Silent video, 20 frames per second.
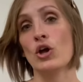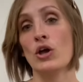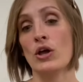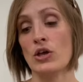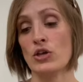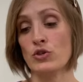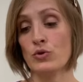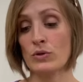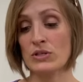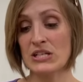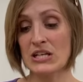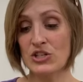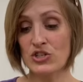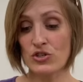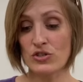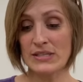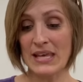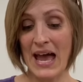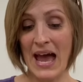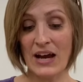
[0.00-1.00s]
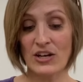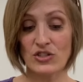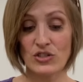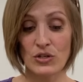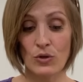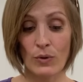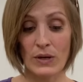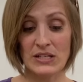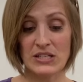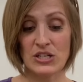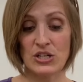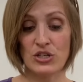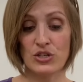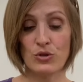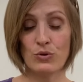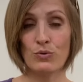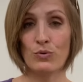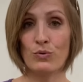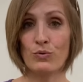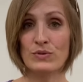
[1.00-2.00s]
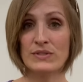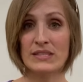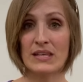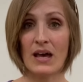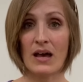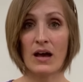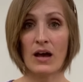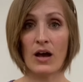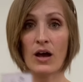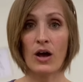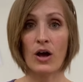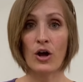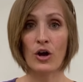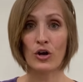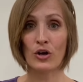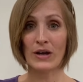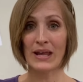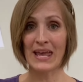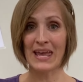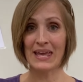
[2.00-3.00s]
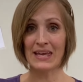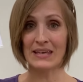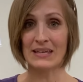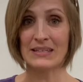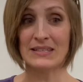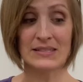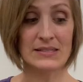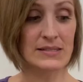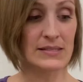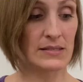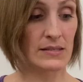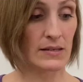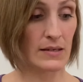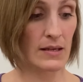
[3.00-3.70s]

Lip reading: your teacher is actually going to use her hands